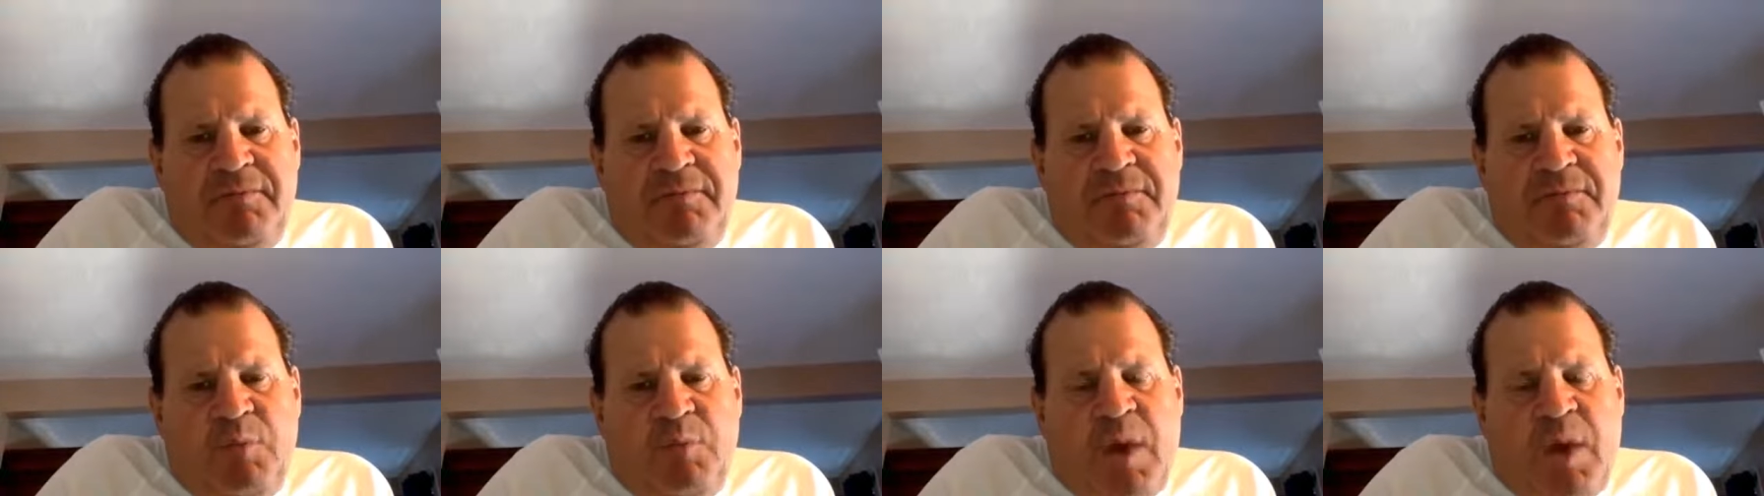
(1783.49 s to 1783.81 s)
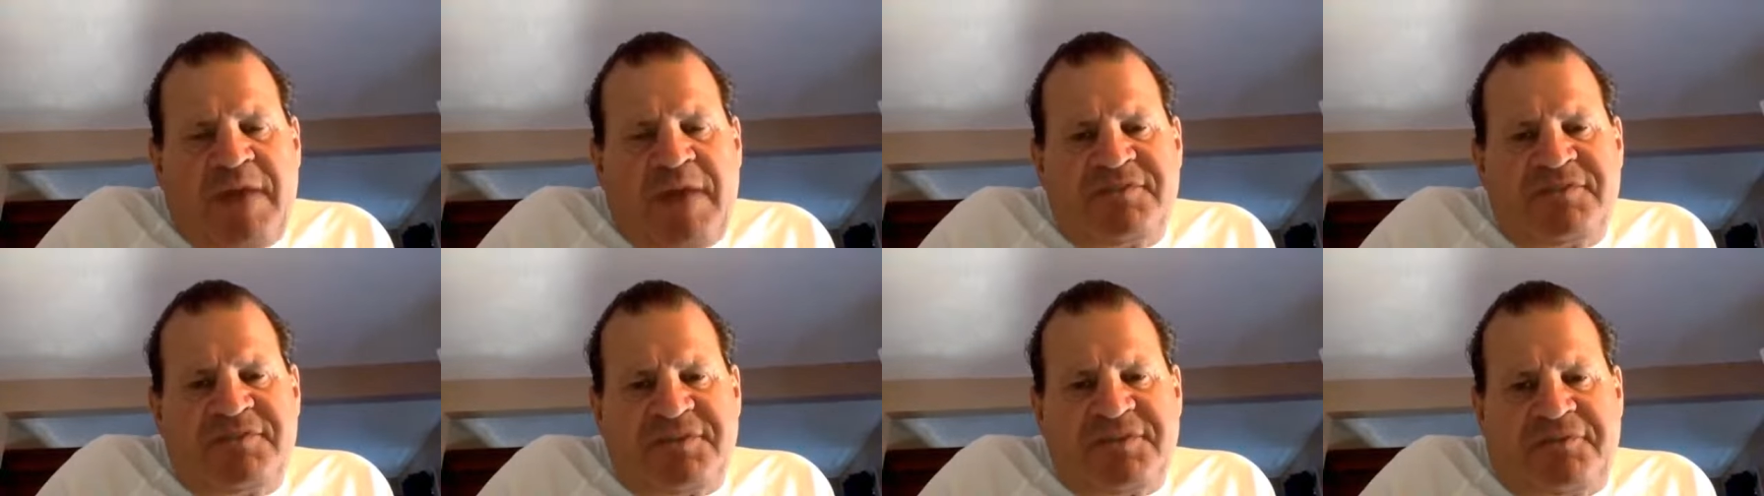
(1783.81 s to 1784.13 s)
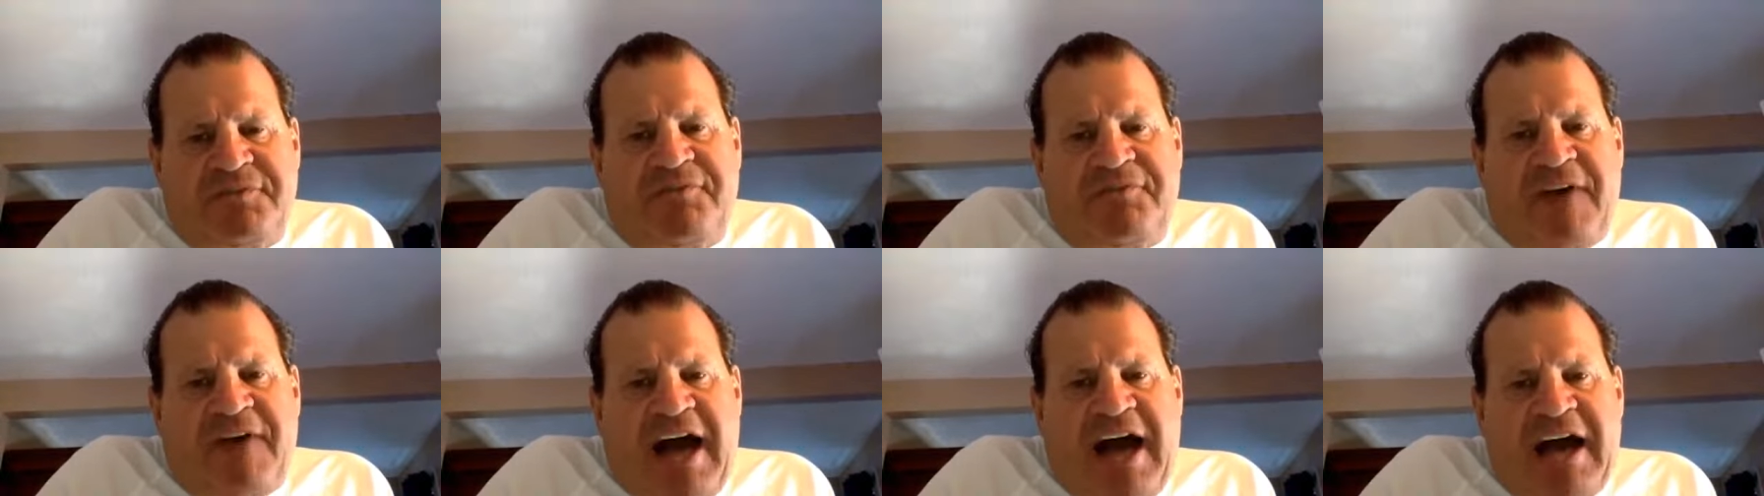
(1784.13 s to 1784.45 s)
waves of
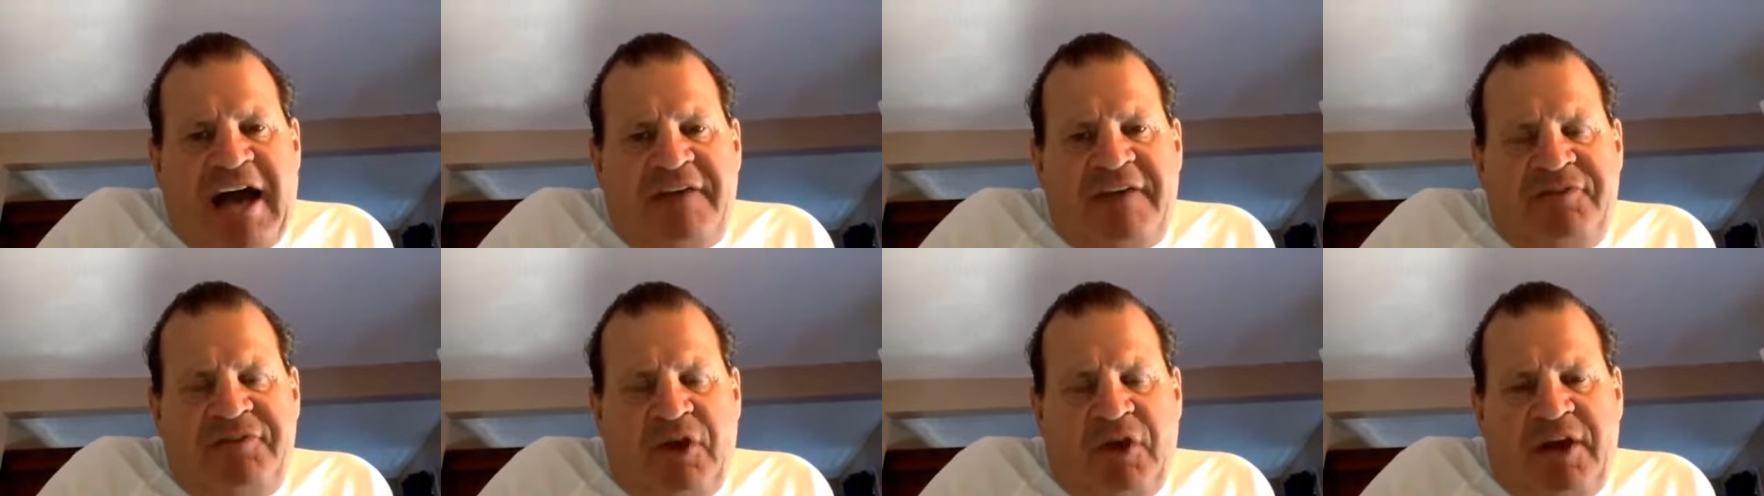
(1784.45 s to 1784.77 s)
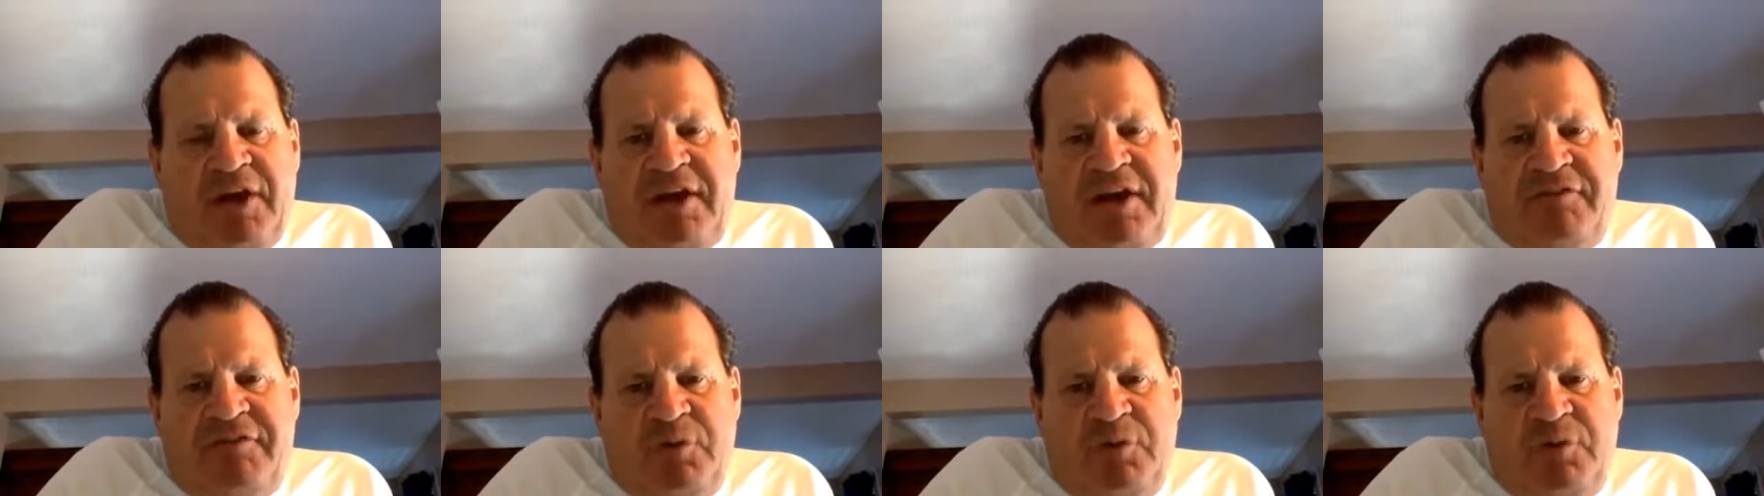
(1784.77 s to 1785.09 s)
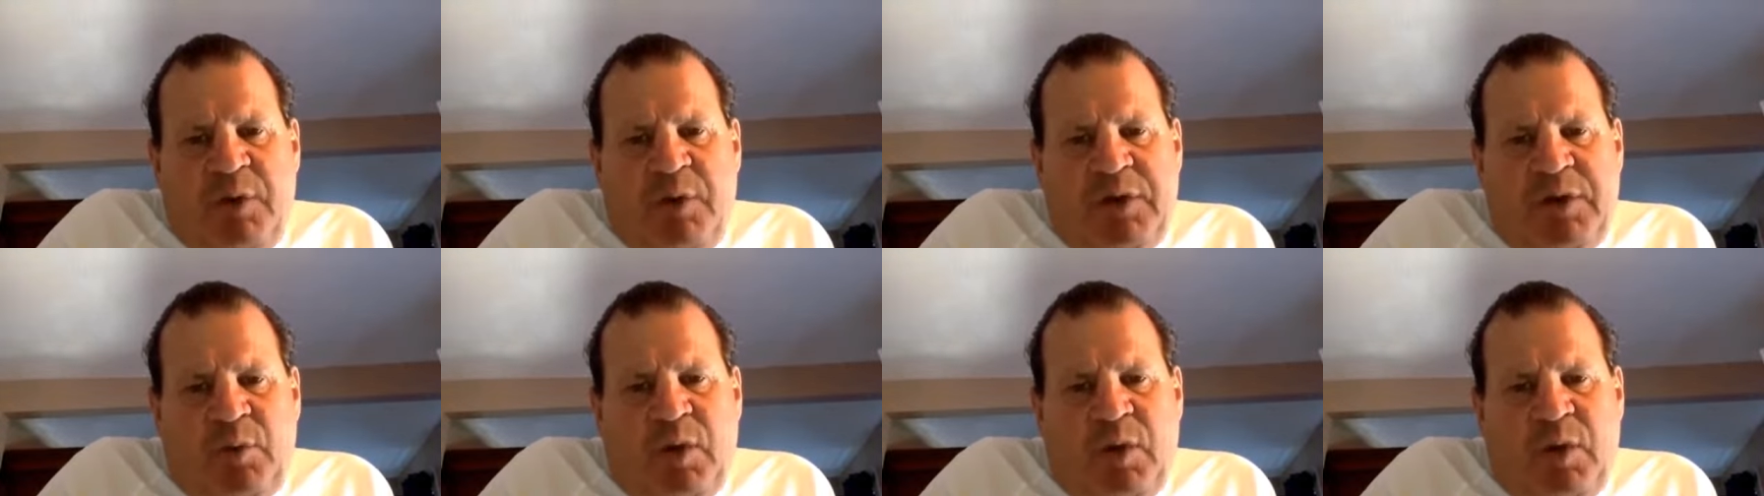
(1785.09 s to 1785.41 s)
5, not
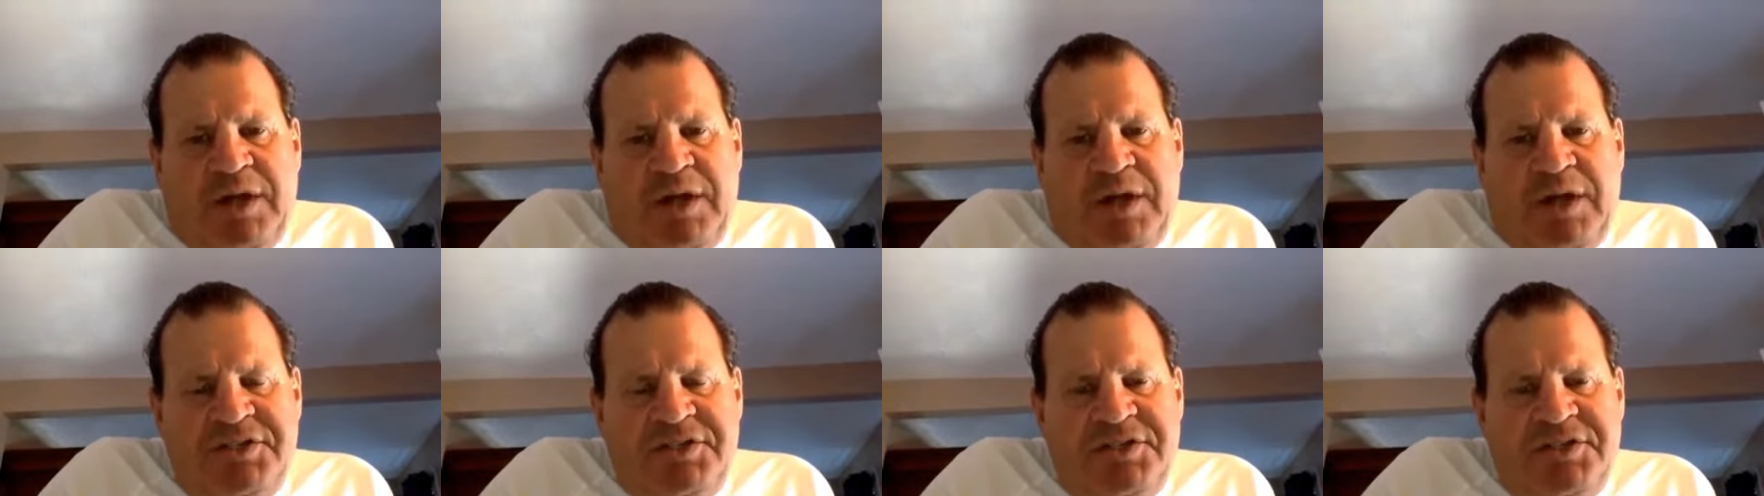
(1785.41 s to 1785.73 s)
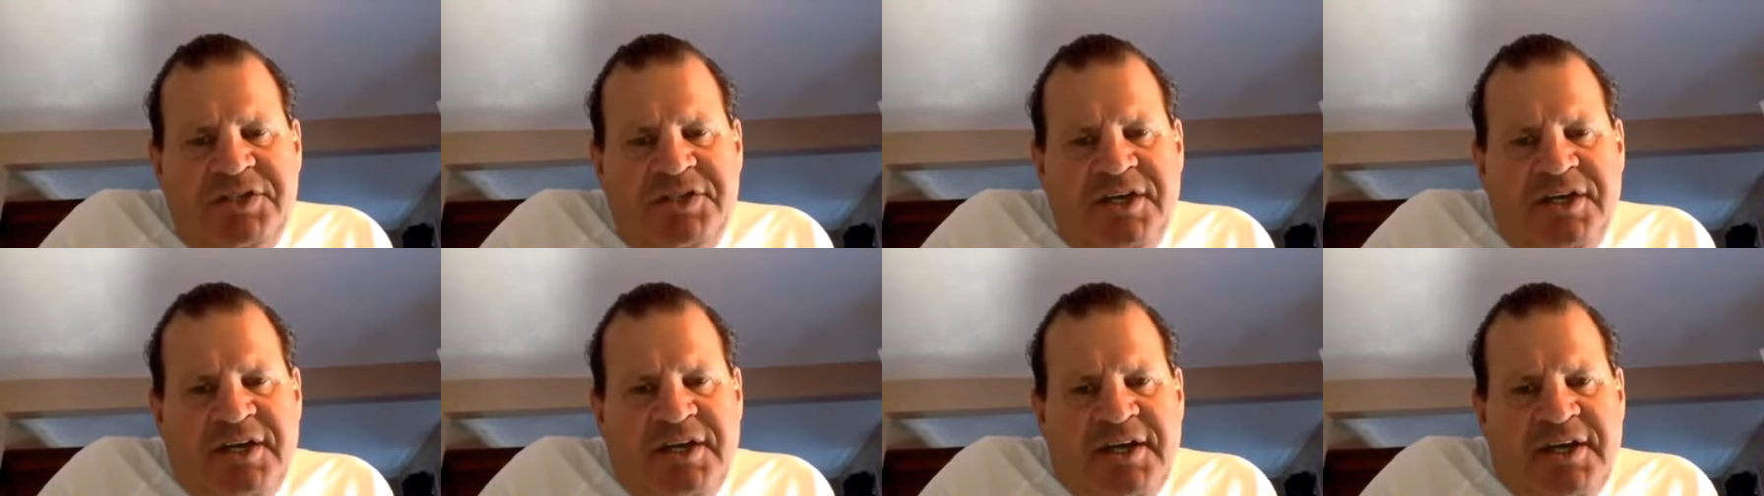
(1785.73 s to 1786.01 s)
everyone at once.